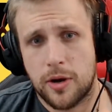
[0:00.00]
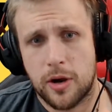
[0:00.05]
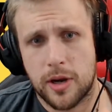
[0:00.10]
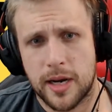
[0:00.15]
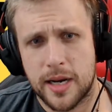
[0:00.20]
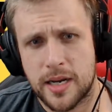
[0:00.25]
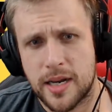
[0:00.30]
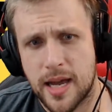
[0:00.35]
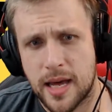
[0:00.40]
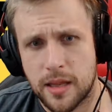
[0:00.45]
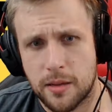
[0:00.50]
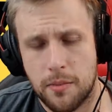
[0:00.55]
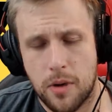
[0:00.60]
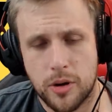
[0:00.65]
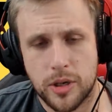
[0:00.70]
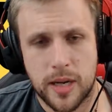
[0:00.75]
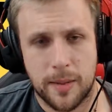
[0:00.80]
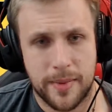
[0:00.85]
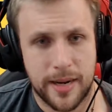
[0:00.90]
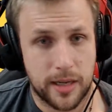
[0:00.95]
got another
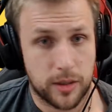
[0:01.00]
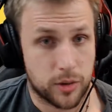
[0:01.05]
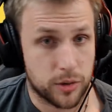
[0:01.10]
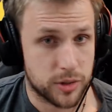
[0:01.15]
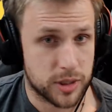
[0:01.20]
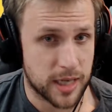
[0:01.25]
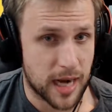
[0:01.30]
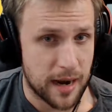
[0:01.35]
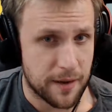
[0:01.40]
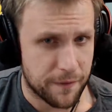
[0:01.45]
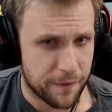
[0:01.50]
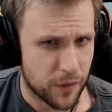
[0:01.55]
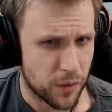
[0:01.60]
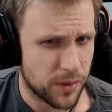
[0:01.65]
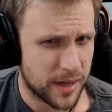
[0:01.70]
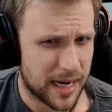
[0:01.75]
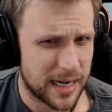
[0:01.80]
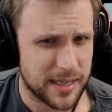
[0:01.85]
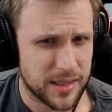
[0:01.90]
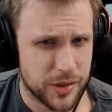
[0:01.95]
mode coming out called Typhoon
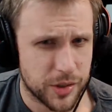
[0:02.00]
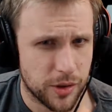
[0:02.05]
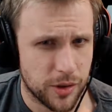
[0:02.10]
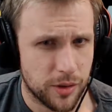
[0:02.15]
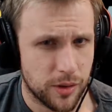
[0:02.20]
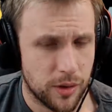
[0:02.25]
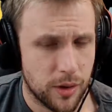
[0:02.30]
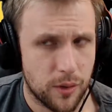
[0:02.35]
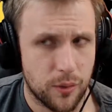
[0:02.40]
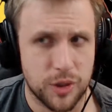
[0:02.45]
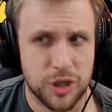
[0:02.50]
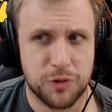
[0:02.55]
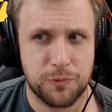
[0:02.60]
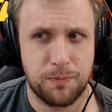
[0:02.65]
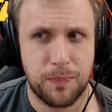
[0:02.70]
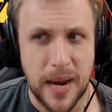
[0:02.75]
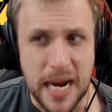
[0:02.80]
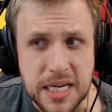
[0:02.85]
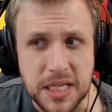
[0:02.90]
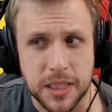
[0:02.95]
Hunter, which
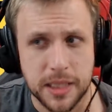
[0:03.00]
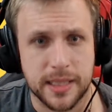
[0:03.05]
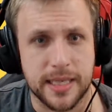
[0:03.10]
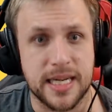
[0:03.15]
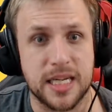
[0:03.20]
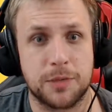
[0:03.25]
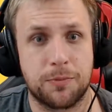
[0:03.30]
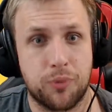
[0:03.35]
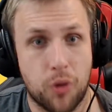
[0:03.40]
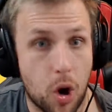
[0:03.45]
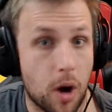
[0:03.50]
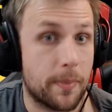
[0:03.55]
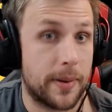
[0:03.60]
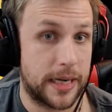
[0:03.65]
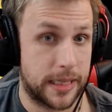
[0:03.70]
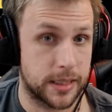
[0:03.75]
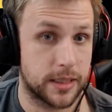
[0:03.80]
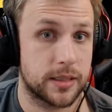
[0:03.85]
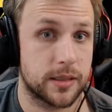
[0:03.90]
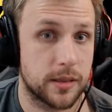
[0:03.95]
basically is prop
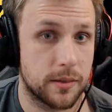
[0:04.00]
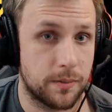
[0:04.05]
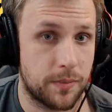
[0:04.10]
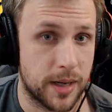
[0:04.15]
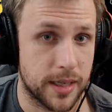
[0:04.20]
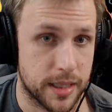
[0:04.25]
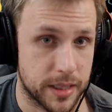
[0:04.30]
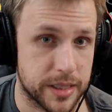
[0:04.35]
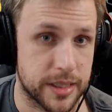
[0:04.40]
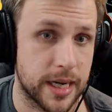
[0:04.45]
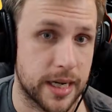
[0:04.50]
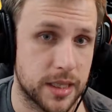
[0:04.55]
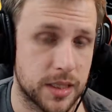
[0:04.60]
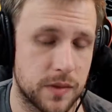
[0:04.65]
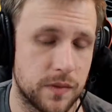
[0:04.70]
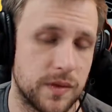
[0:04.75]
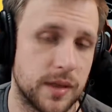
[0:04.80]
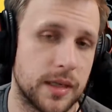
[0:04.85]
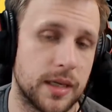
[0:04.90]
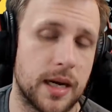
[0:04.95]
hunt by the sounds
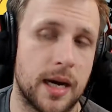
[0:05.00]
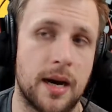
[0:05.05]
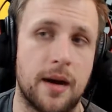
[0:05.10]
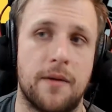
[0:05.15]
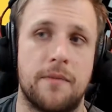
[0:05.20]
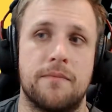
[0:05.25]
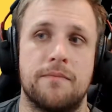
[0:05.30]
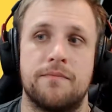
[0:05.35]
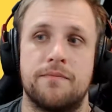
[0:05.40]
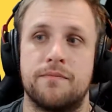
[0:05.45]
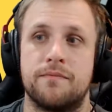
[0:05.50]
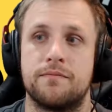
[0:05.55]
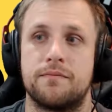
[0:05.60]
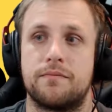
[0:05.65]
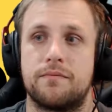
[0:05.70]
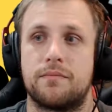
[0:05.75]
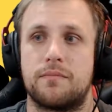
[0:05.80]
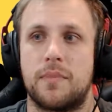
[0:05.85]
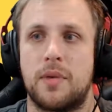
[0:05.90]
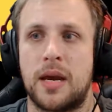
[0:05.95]
of it. I
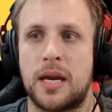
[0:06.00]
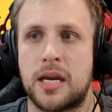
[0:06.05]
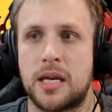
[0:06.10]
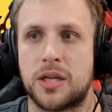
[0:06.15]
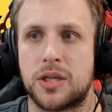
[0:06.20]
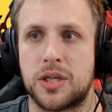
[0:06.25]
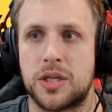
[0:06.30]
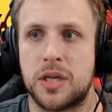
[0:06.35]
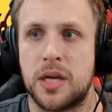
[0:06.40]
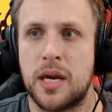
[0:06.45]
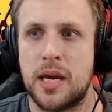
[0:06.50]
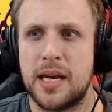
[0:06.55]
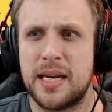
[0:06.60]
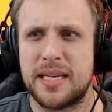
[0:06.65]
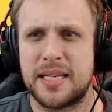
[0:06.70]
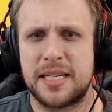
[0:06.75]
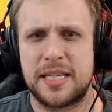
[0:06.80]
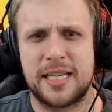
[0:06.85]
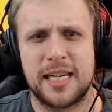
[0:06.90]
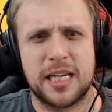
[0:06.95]
think it's
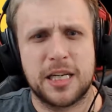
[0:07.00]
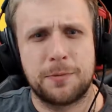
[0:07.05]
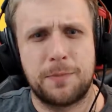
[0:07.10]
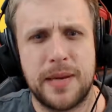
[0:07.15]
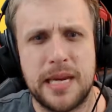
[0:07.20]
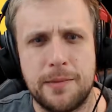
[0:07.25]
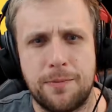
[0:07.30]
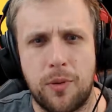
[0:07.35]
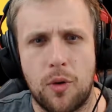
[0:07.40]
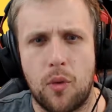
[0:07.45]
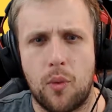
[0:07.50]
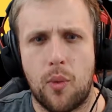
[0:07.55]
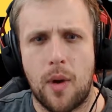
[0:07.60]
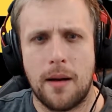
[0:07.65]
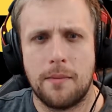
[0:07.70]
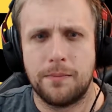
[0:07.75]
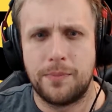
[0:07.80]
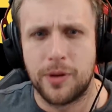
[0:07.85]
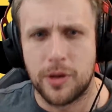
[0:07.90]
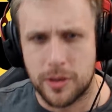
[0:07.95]
6 people.
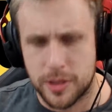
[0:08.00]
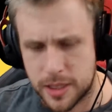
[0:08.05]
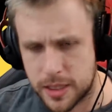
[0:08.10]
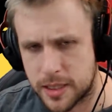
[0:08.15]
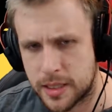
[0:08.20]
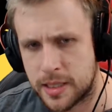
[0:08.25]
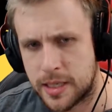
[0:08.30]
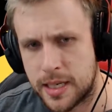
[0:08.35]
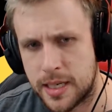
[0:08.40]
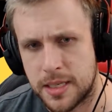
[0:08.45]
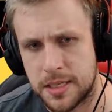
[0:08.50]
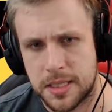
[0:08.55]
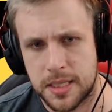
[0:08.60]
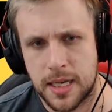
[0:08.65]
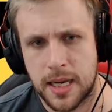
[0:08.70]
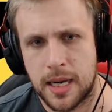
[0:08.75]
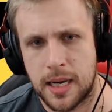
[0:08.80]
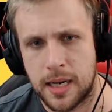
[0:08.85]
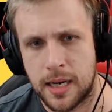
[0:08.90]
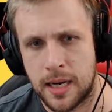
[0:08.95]
One person is
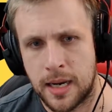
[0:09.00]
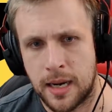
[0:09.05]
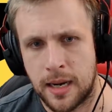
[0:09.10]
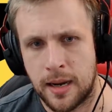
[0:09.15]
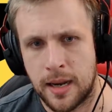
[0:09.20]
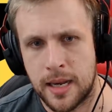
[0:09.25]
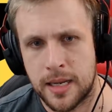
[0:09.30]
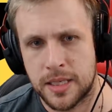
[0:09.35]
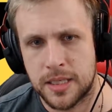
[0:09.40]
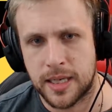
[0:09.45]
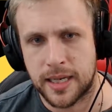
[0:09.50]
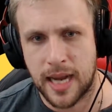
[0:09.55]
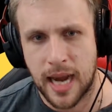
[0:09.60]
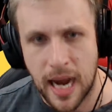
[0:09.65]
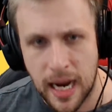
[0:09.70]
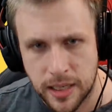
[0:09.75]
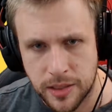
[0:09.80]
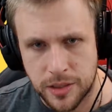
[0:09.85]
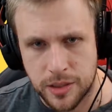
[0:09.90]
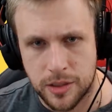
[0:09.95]
like a
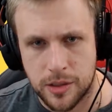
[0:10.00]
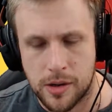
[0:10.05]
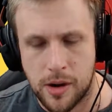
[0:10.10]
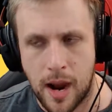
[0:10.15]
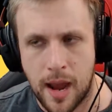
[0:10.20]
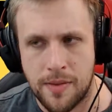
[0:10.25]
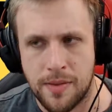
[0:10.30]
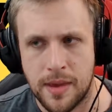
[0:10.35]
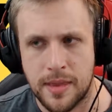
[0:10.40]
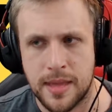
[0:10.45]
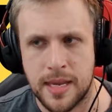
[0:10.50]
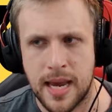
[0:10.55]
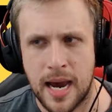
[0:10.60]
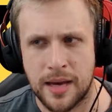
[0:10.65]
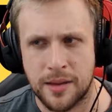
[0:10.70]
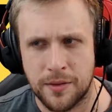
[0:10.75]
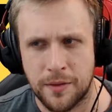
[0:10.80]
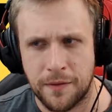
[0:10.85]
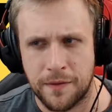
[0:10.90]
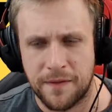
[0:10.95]
hunter, and then the
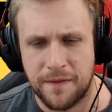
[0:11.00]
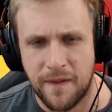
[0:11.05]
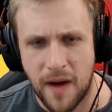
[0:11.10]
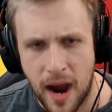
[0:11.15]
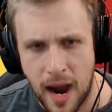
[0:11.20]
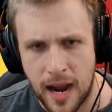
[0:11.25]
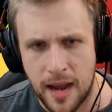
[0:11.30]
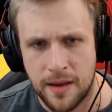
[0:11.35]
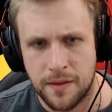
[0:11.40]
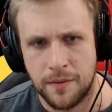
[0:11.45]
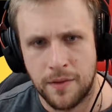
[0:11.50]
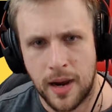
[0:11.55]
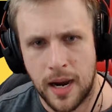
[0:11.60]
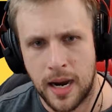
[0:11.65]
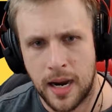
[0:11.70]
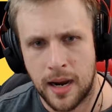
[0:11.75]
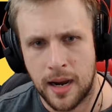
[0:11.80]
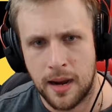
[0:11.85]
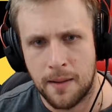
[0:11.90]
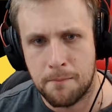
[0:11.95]
other 5
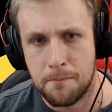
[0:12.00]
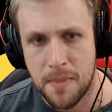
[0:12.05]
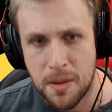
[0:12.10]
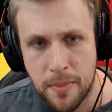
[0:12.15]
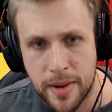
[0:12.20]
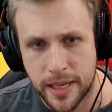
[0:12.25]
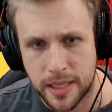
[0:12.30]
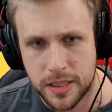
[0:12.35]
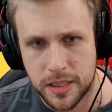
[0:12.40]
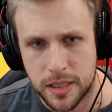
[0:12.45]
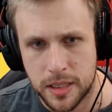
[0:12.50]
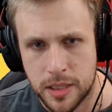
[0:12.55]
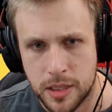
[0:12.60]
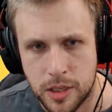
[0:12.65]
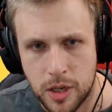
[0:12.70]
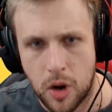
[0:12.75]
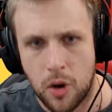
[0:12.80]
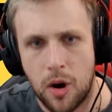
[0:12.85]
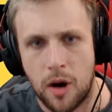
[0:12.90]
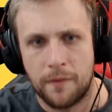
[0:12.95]
are mimics, and you
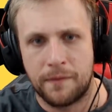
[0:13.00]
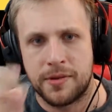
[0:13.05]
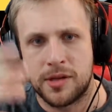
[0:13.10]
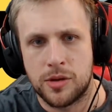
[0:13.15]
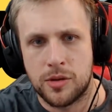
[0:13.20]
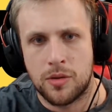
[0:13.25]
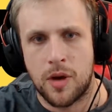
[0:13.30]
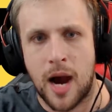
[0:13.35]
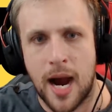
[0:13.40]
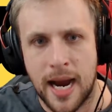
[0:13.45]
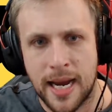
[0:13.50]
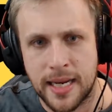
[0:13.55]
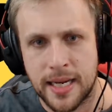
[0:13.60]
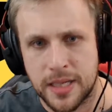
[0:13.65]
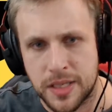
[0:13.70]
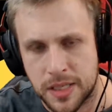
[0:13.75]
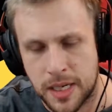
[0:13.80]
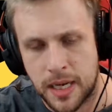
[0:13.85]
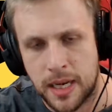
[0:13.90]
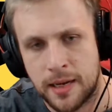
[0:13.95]
go off and you hide
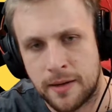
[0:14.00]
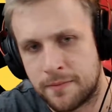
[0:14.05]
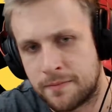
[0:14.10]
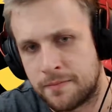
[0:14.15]
as a